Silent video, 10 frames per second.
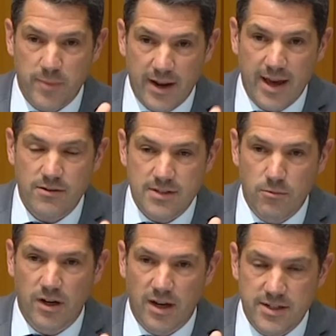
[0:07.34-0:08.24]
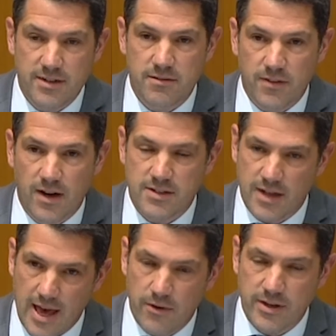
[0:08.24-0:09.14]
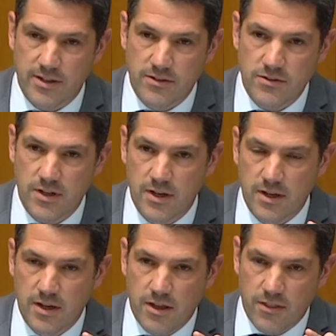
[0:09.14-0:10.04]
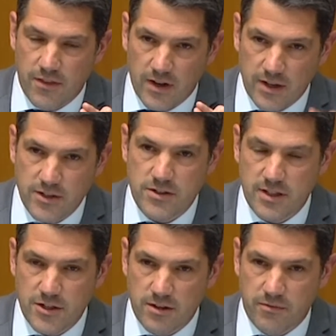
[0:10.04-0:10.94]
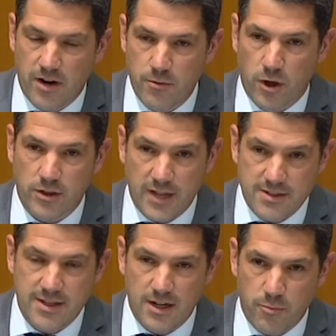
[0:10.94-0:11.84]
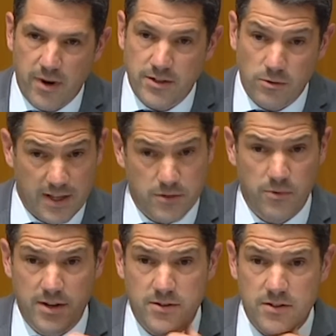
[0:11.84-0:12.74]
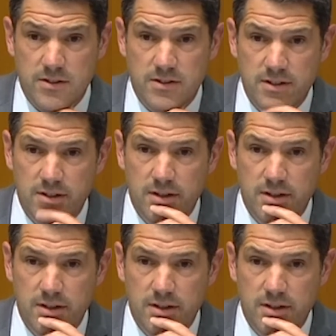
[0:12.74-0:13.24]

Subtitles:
about how someone identifies and how it is that the legislation, the framework does that in a practical, that's racist, is it?